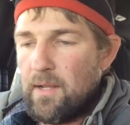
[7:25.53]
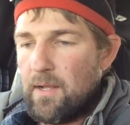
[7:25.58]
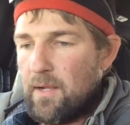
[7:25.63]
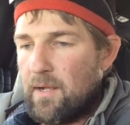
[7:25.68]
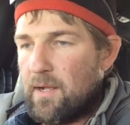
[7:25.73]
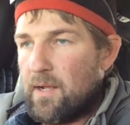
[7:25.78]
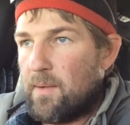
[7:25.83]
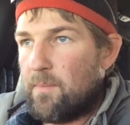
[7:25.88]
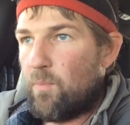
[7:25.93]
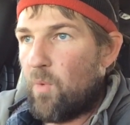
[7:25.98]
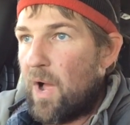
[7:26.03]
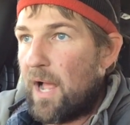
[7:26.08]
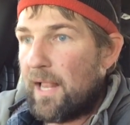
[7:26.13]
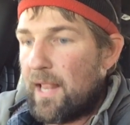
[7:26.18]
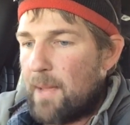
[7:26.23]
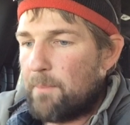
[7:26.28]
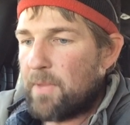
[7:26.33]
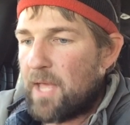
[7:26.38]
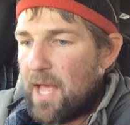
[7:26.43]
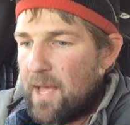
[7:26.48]

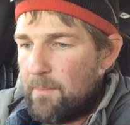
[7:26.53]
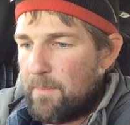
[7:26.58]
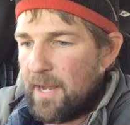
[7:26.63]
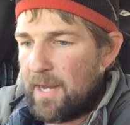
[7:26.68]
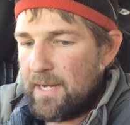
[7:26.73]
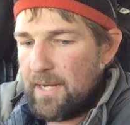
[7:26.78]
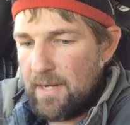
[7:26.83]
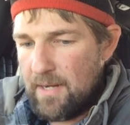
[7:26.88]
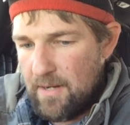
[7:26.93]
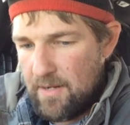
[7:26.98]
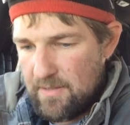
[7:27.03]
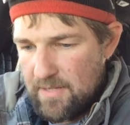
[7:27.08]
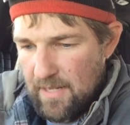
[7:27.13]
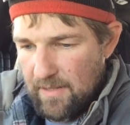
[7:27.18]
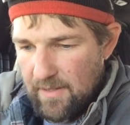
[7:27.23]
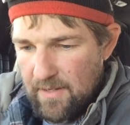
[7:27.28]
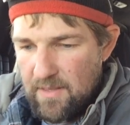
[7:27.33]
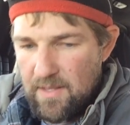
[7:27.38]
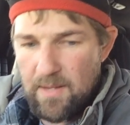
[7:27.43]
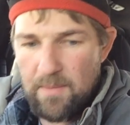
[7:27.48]
while I'm combining and
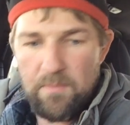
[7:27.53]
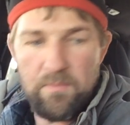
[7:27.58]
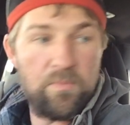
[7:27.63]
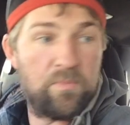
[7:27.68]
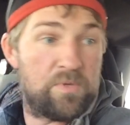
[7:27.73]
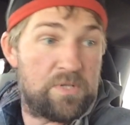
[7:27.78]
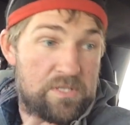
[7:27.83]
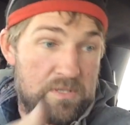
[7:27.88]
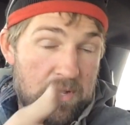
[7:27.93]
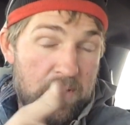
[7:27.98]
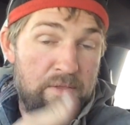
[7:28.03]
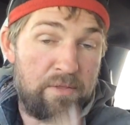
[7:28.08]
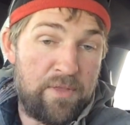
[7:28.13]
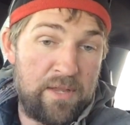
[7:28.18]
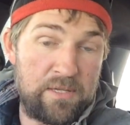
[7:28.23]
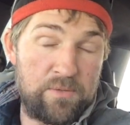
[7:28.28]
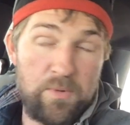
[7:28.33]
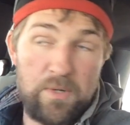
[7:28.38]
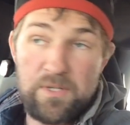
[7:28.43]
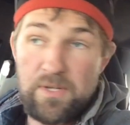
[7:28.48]
telling them just all the
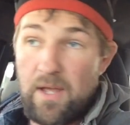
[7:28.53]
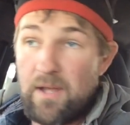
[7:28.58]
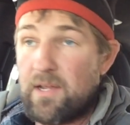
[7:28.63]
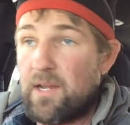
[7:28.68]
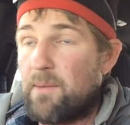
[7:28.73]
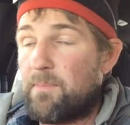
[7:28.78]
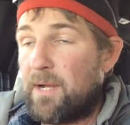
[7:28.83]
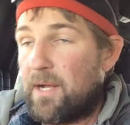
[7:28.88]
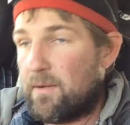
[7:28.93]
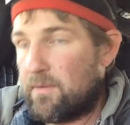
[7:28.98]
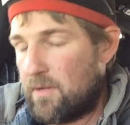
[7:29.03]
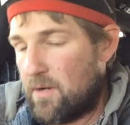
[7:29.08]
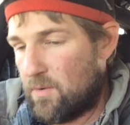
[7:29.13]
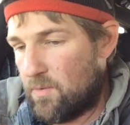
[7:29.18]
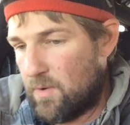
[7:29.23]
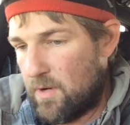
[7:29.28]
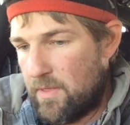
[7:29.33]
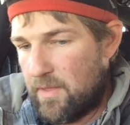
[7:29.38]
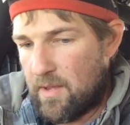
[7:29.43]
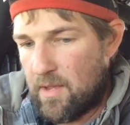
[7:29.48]
things we were talking about,
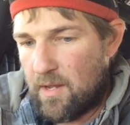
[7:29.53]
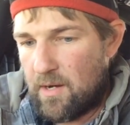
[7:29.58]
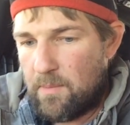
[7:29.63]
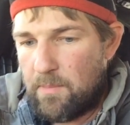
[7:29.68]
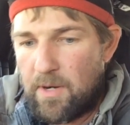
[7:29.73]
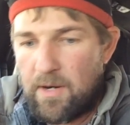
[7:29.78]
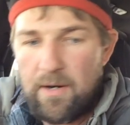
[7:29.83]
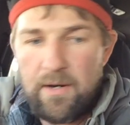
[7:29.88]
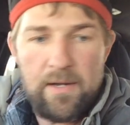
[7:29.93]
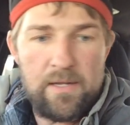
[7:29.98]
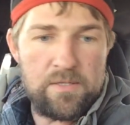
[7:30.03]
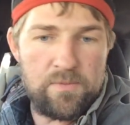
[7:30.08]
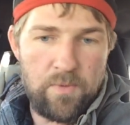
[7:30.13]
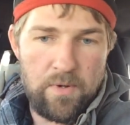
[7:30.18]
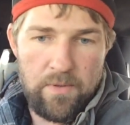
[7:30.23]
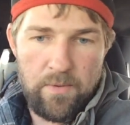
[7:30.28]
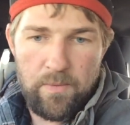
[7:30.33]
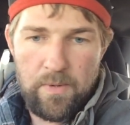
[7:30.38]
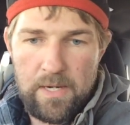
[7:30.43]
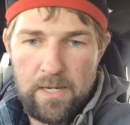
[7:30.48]
where the cutter bar is,
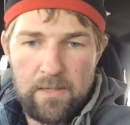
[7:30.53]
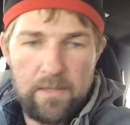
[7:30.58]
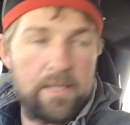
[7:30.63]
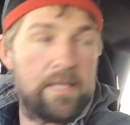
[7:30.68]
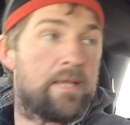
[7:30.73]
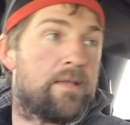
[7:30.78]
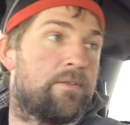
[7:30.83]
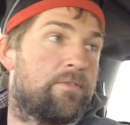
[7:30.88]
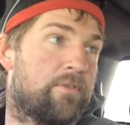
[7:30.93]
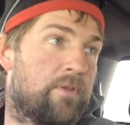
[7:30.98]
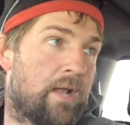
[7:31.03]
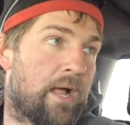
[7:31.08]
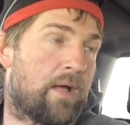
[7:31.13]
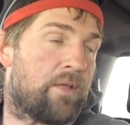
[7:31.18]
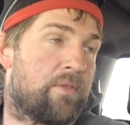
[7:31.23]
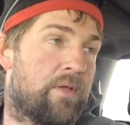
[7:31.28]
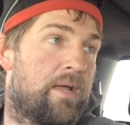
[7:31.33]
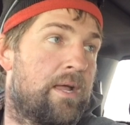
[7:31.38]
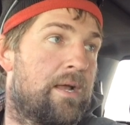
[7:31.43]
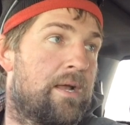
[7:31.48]
where the reel is, and
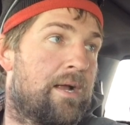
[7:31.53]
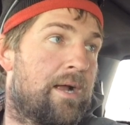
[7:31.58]
how the